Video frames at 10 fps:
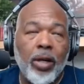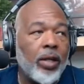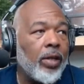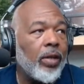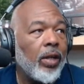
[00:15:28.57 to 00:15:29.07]

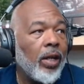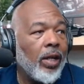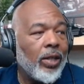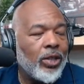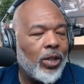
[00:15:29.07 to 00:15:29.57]
back here.
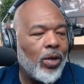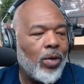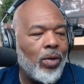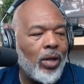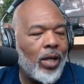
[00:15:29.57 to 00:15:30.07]

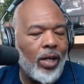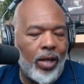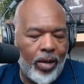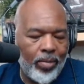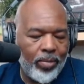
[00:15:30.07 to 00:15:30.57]
So,
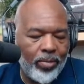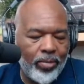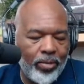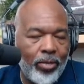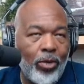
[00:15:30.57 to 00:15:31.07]

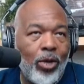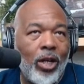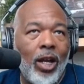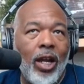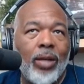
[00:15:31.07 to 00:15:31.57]
when
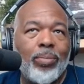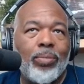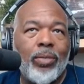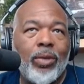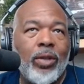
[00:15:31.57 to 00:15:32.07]
I
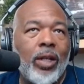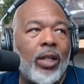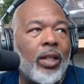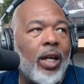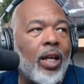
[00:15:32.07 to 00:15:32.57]
look
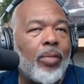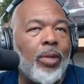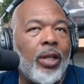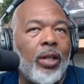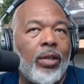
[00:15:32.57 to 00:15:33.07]
at that, I
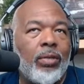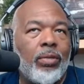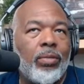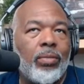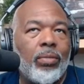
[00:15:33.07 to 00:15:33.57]
mean,
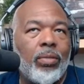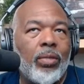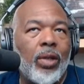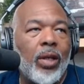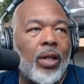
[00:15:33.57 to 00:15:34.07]

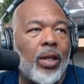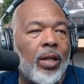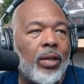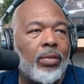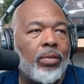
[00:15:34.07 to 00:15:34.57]

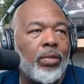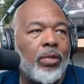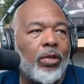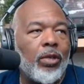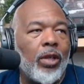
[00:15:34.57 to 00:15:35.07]

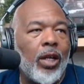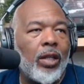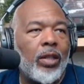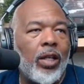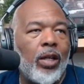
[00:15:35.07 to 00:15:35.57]
I
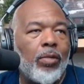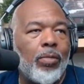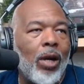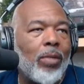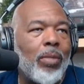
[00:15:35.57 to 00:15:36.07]
think
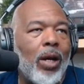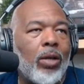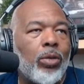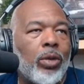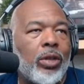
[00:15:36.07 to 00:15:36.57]
my
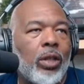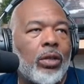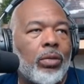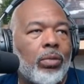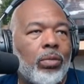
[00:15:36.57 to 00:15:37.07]
mouth was
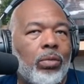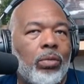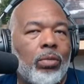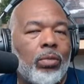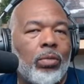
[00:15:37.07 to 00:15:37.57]
just,
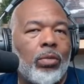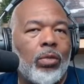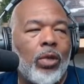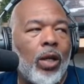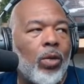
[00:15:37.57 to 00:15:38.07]

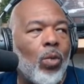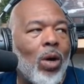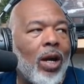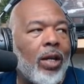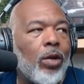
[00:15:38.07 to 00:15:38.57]
like,
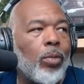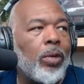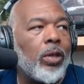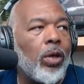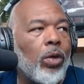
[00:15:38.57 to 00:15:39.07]
wide
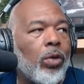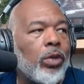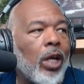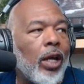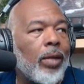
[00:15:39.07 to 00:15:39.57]
open the whole
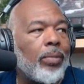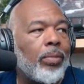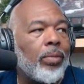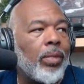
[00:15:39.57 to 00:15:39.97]
time.